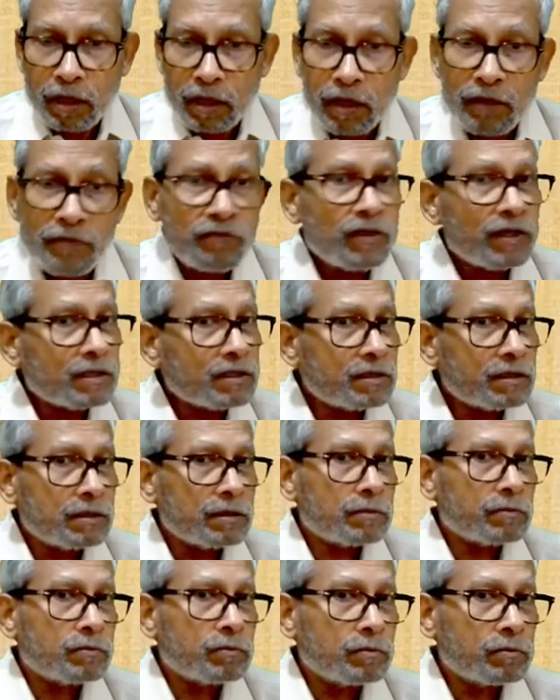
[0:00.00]
If the
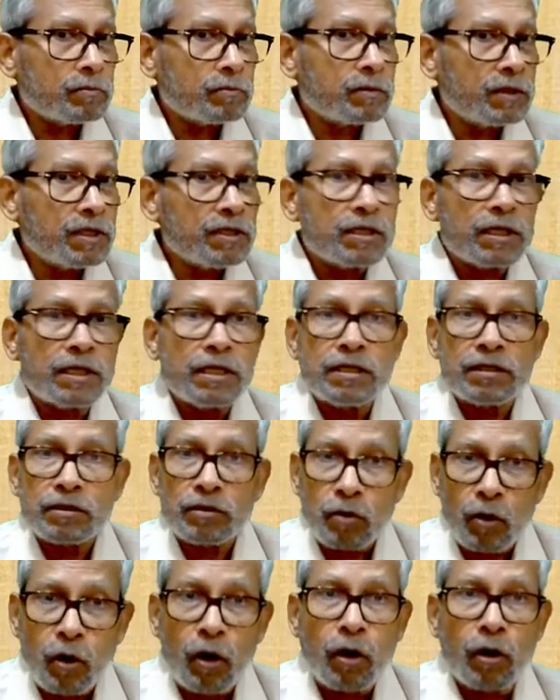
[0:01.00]
decision is
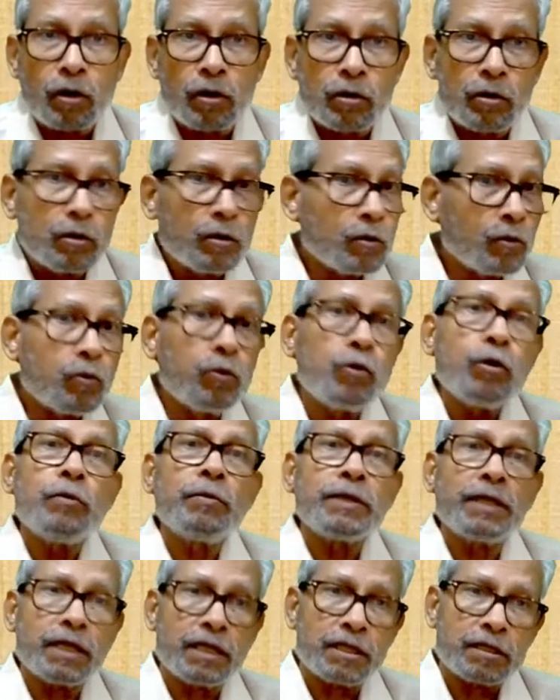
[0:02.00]
wrong, who will
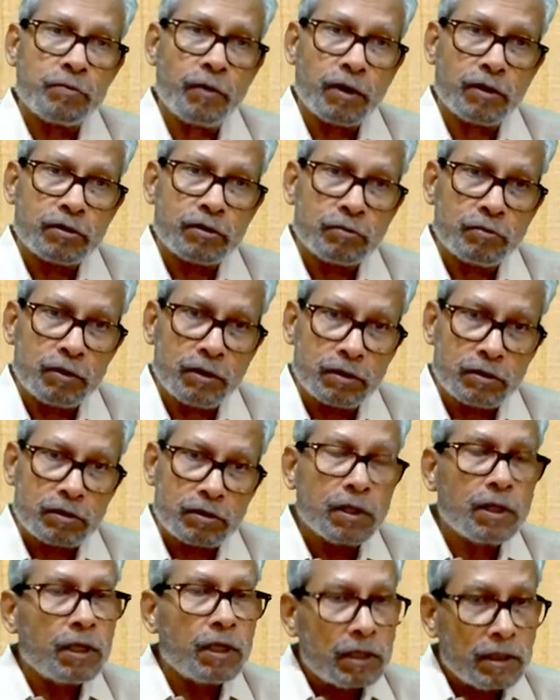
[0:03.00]
be the responsible?
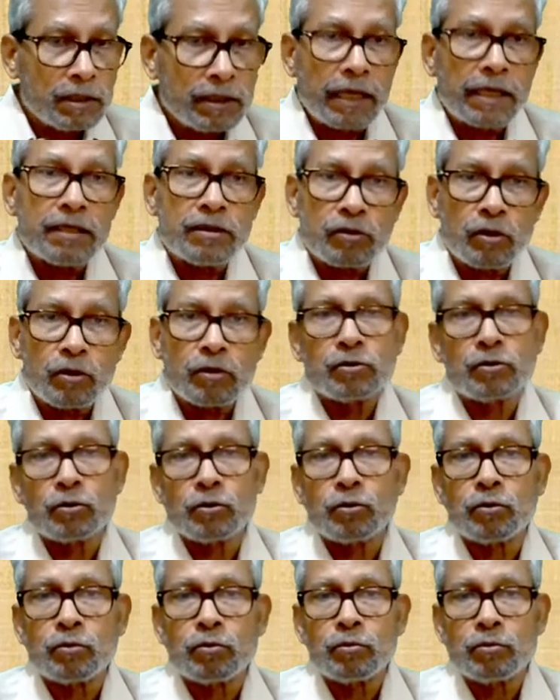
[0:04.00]
That is
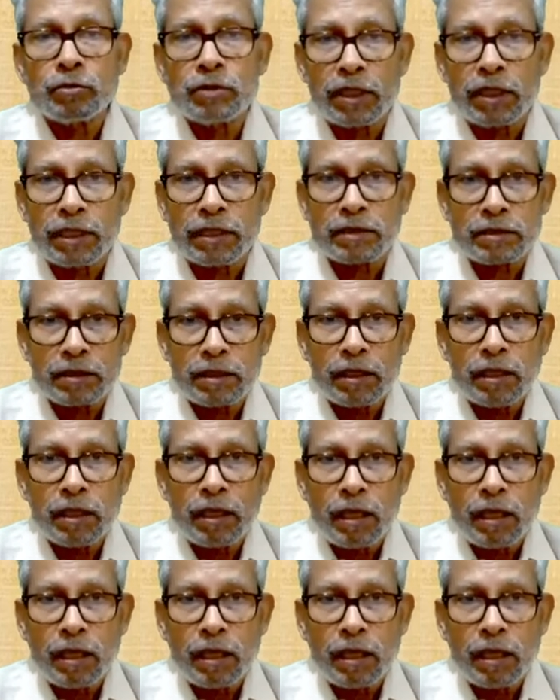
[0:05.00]
also things.